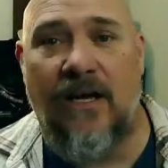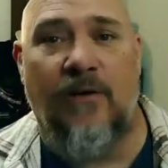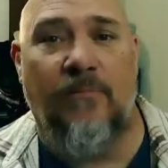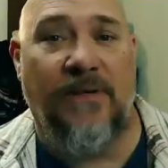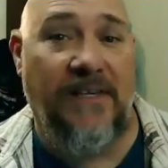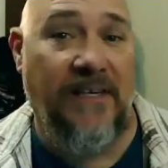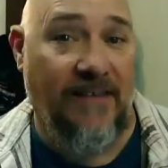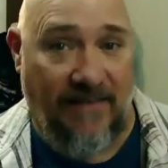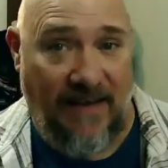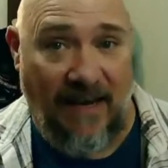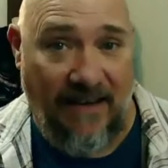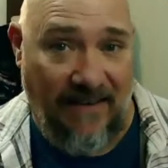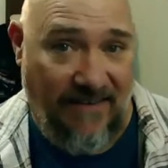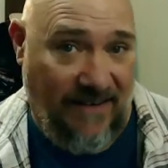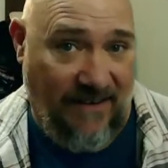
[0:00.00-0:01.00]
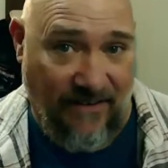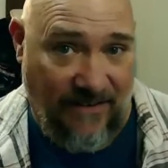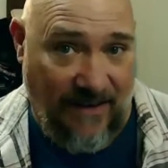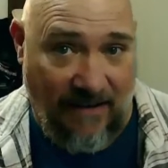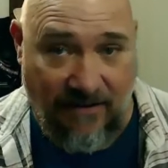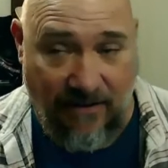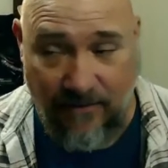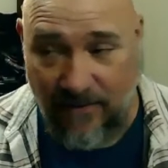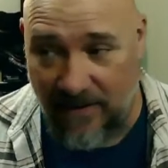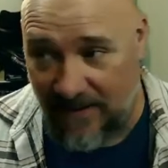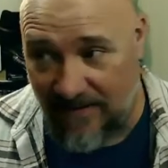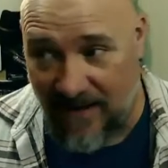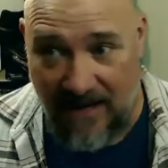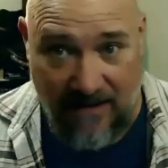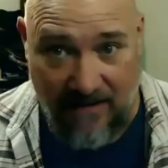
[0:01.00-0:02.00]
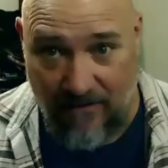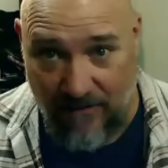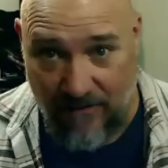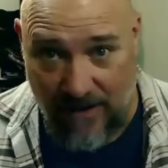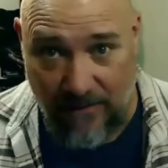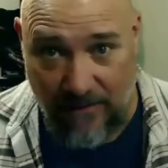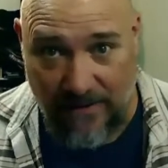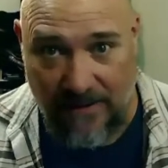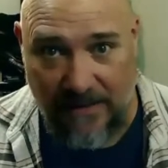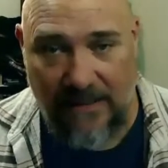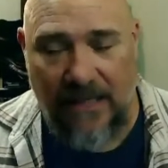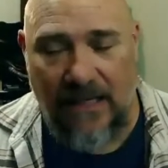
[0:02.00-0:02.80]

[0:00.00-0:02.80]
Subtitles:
but the extended skill set to really take it and run with it.